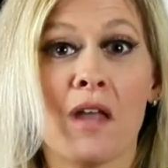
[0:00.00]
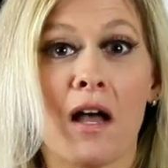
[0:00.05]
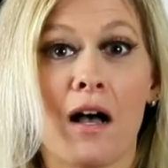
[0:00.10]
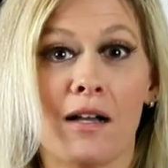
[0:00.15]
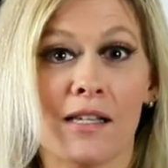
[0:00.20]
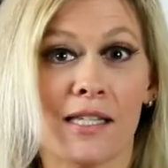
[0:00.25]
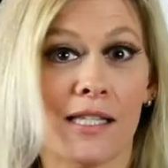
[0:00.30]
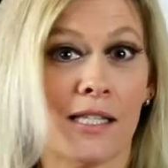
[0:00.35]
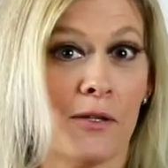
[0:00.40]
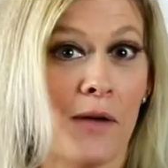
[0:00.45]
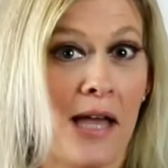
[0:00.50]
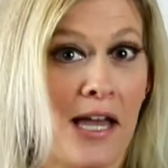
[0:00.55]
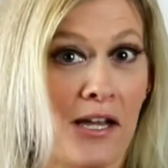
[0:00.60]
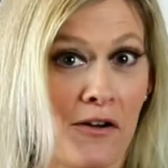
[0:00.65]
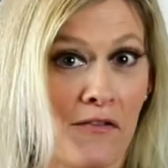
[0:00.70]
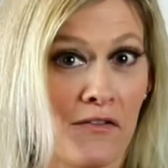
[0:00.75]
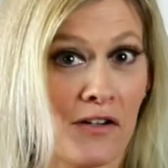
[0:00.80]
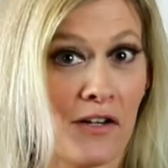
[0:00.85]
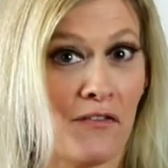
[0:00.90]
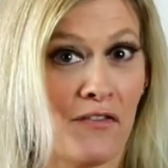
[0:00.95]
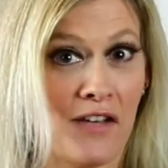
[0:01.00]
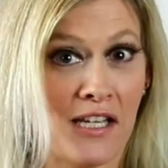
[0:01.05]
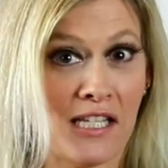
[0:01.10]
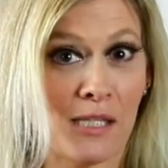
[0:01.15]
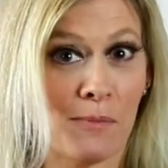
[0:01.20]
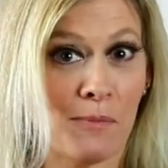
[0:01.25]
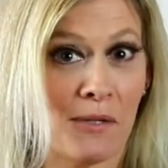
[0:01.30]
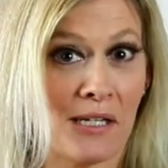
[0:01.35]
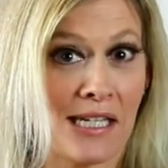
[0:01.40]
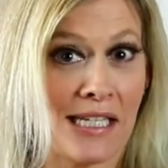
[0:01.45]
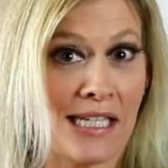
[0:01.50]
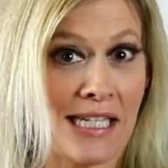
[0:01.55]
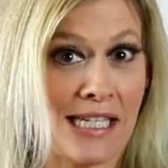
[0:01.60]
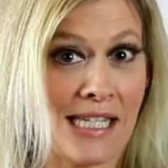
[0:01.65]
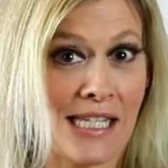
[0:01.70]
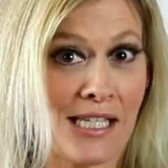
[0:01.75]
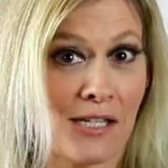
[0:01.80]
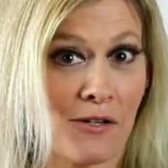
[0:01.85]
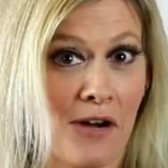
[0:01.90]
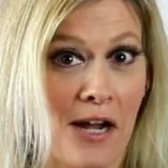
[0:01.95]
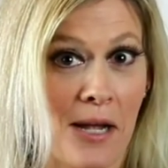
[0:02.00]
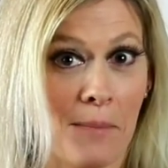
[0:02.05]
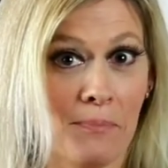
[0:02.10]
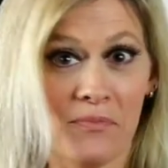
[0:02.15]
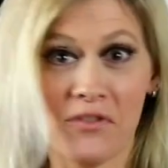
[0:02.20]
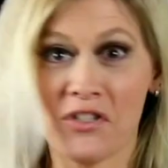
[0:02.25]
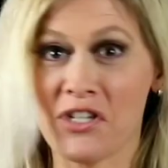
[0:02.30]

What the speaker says: Also, head over to Facebook and Instagram.